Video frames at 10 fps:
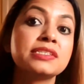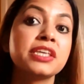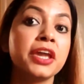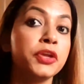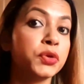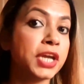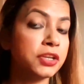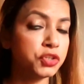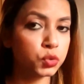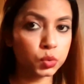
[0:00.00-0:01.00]
Say you
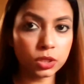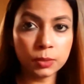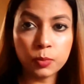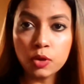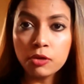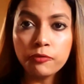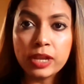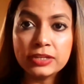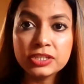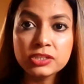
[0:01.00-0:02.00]
can do a bowl
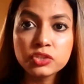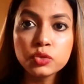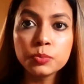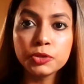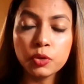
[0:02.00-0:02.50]
of lentil soup.